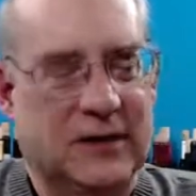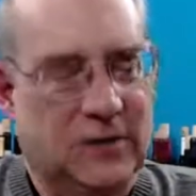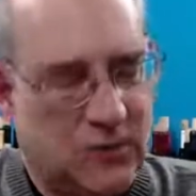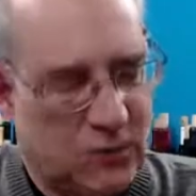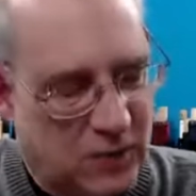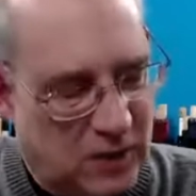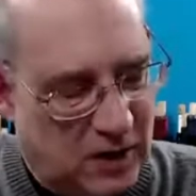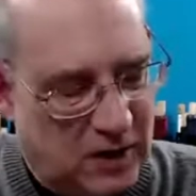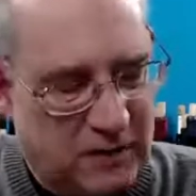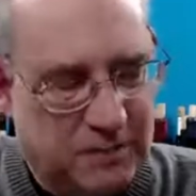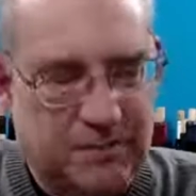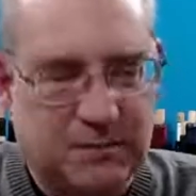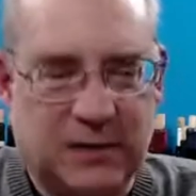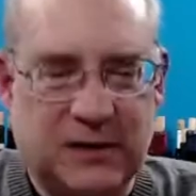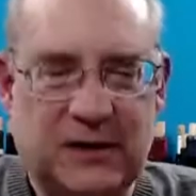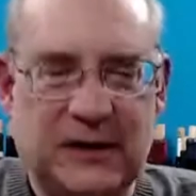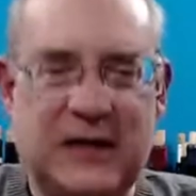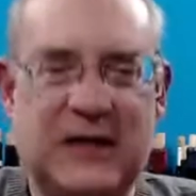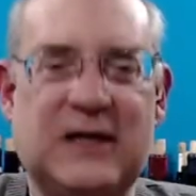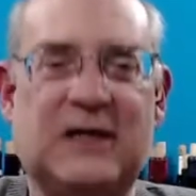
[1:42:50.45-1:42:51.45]
Well,
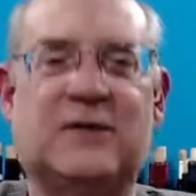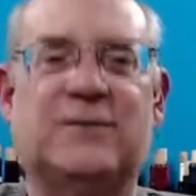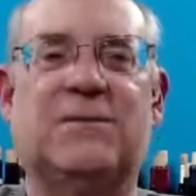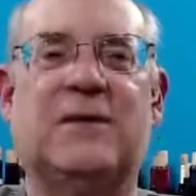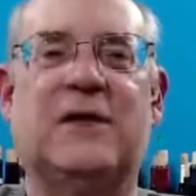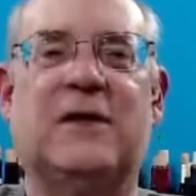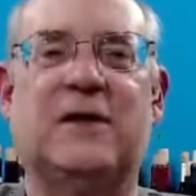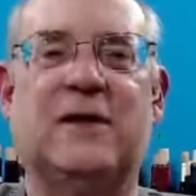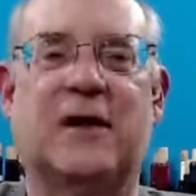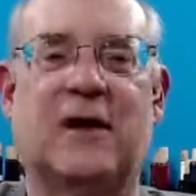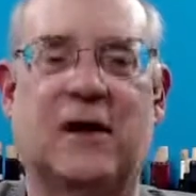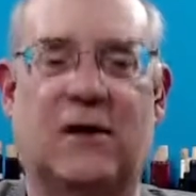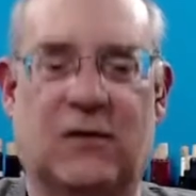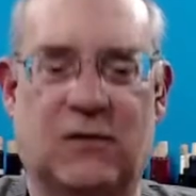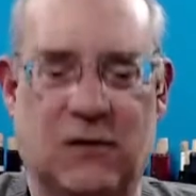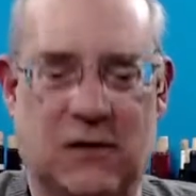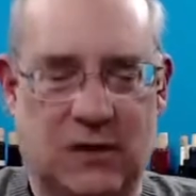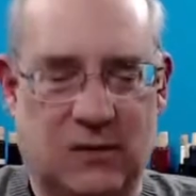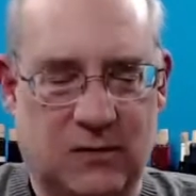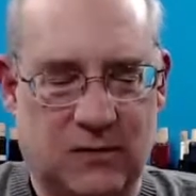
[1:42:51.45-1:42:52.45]
please be there.
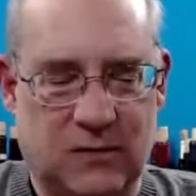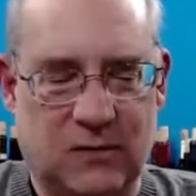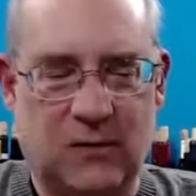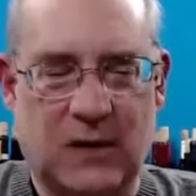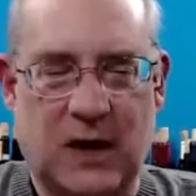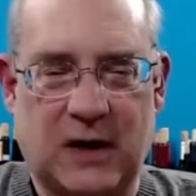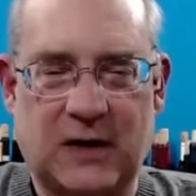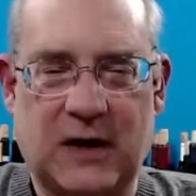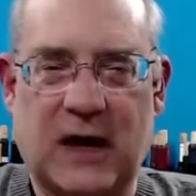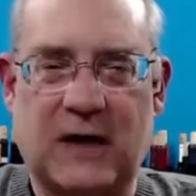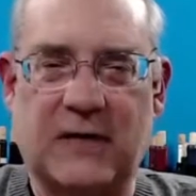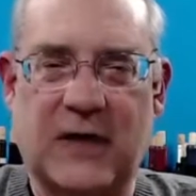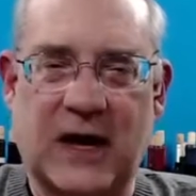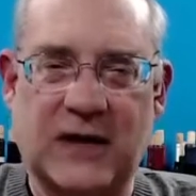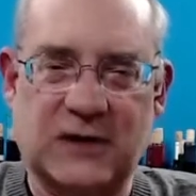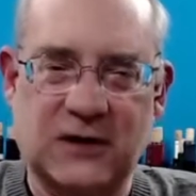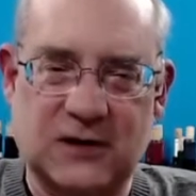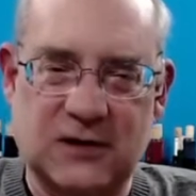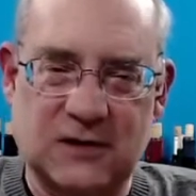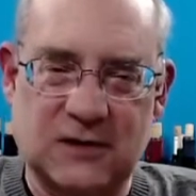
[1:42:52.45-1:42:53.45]
Well,
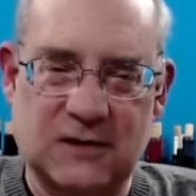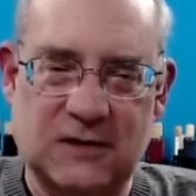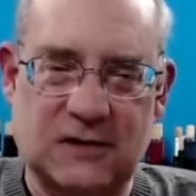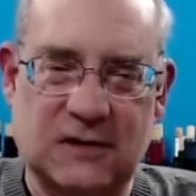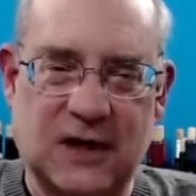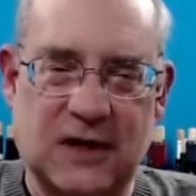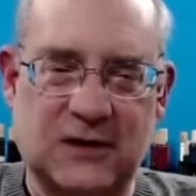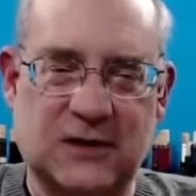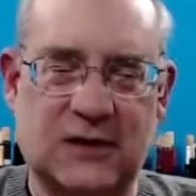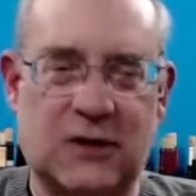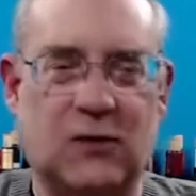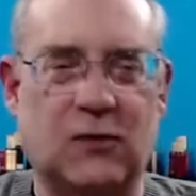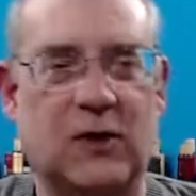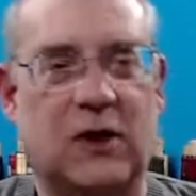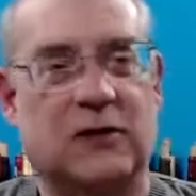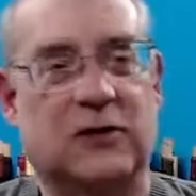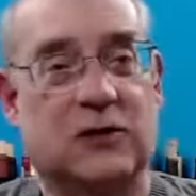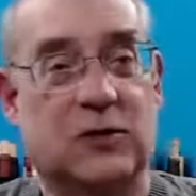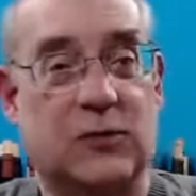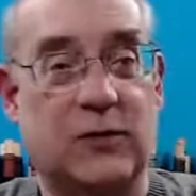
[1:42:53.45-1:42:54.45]

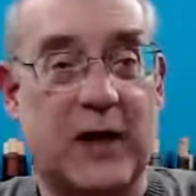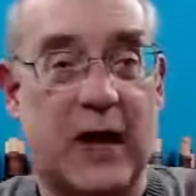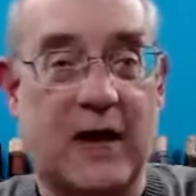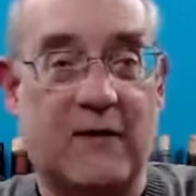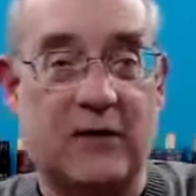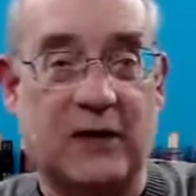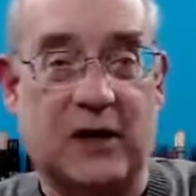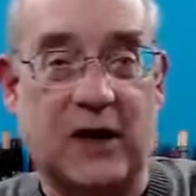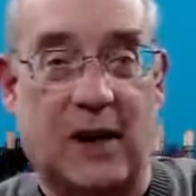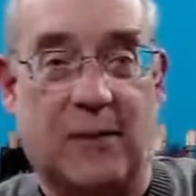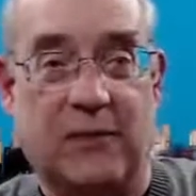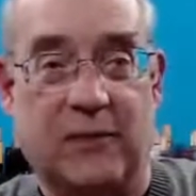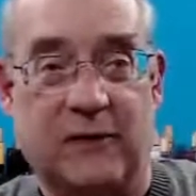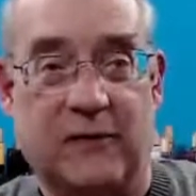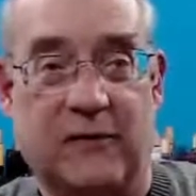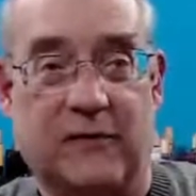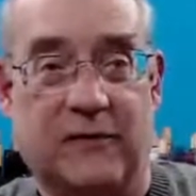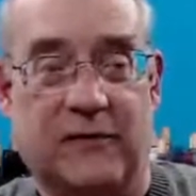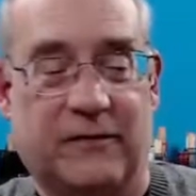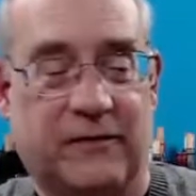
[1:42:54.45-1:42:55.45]
so we have a couple
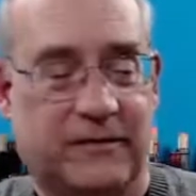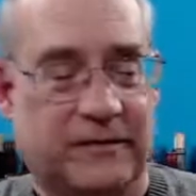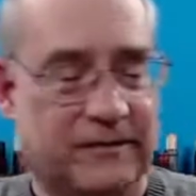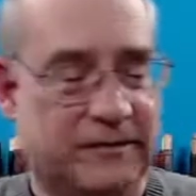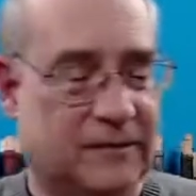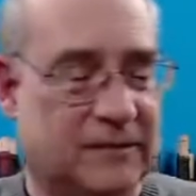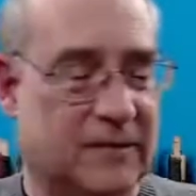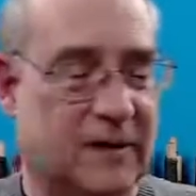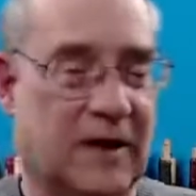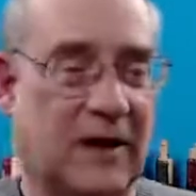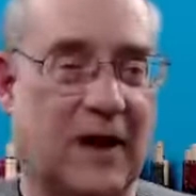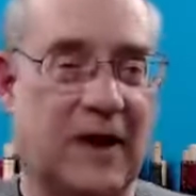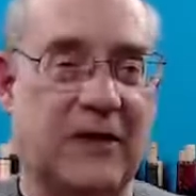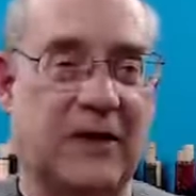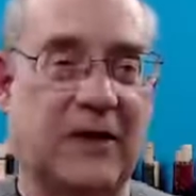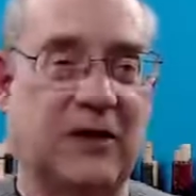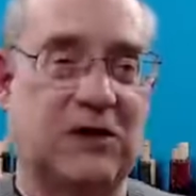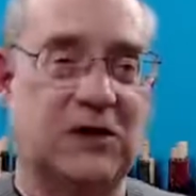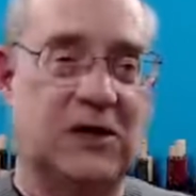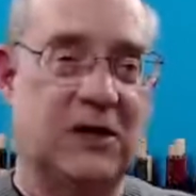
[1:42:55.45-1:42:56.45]
of, I
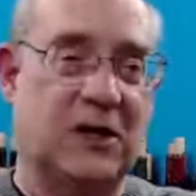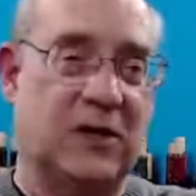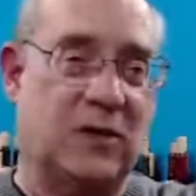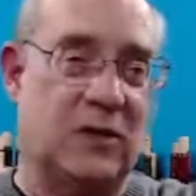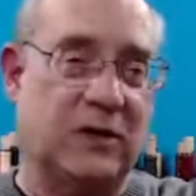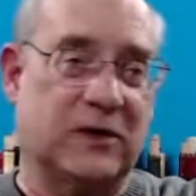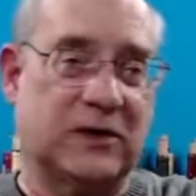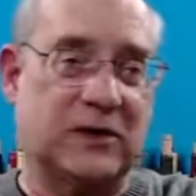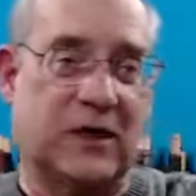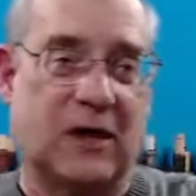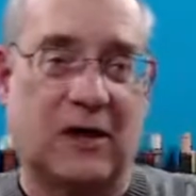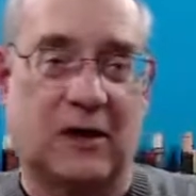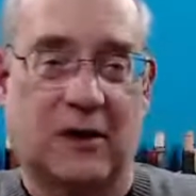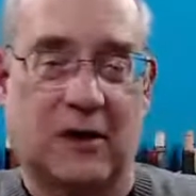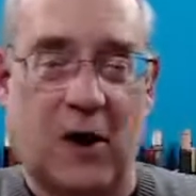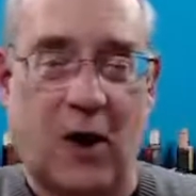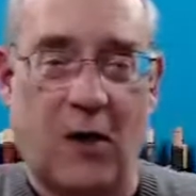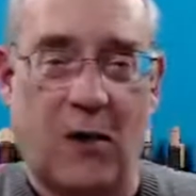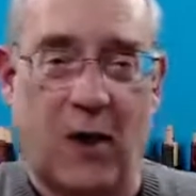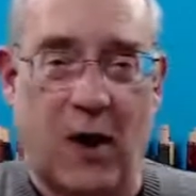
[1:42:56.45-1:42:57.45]
think Gina wants to
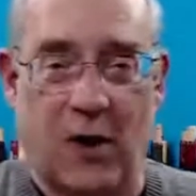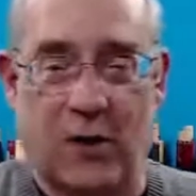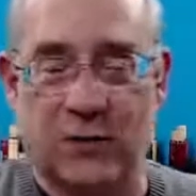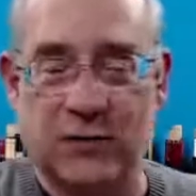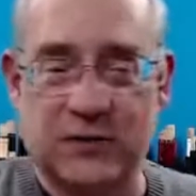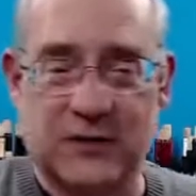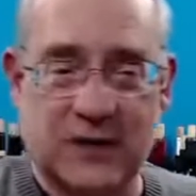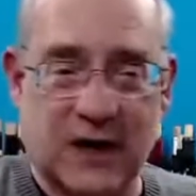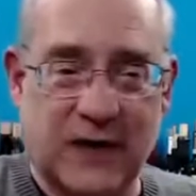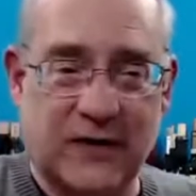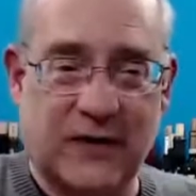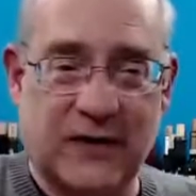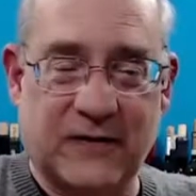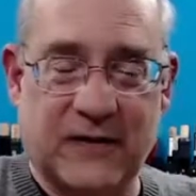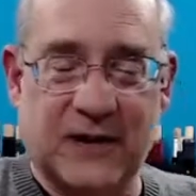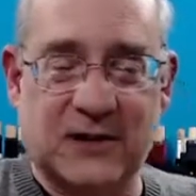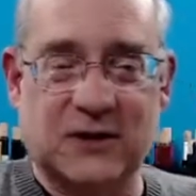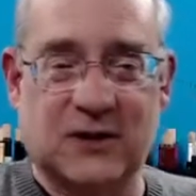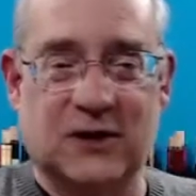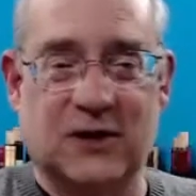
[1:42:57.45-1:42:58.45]
co-host. I think
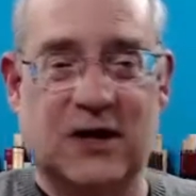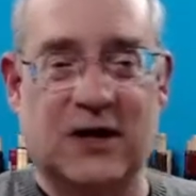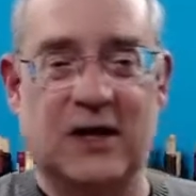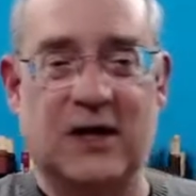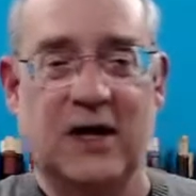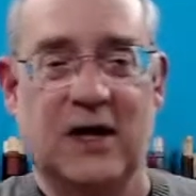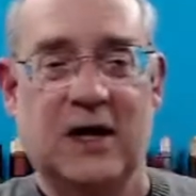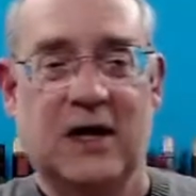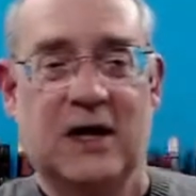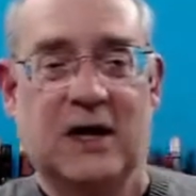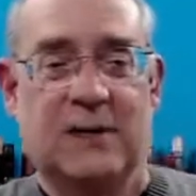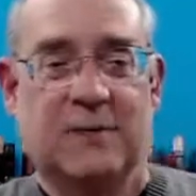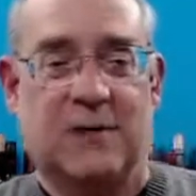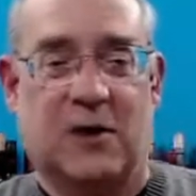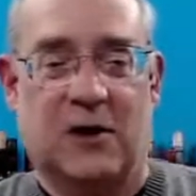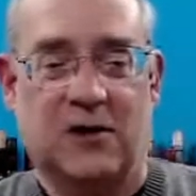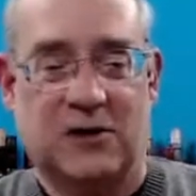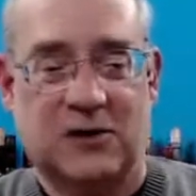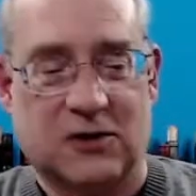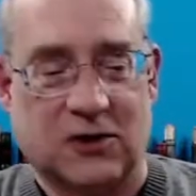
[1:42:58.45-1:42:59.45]
that's good.
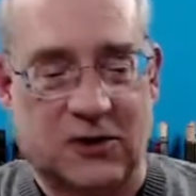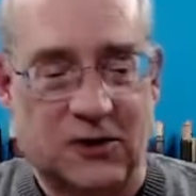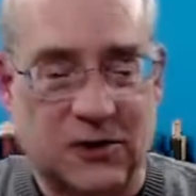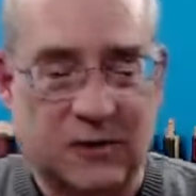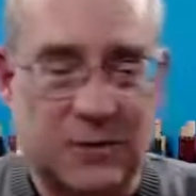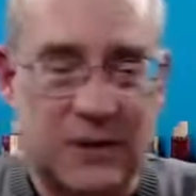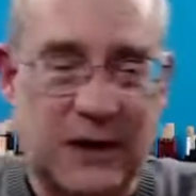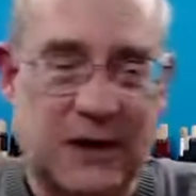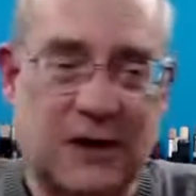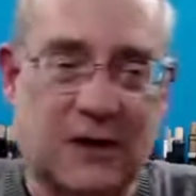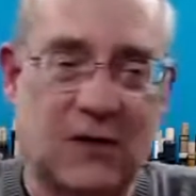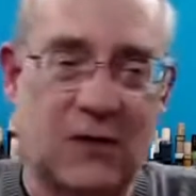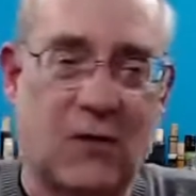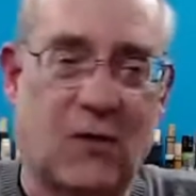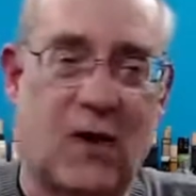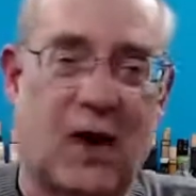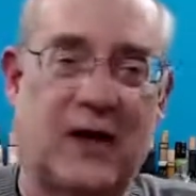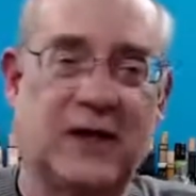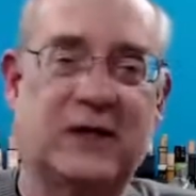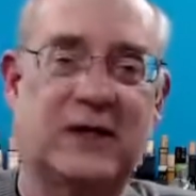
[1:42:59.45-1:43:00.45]
Barnstar, you'll be here to
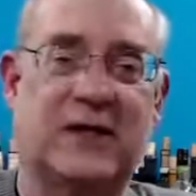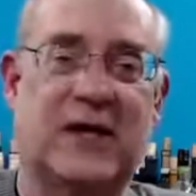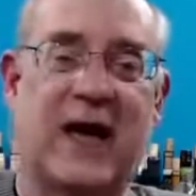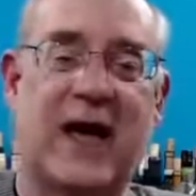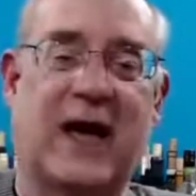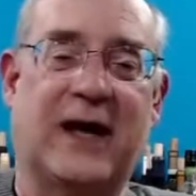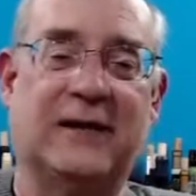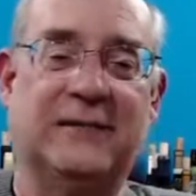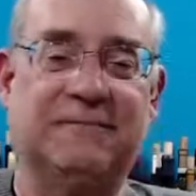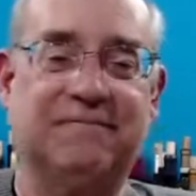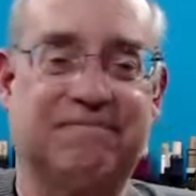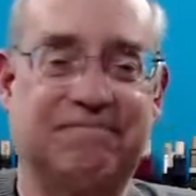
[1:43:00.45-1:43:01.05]
watch that.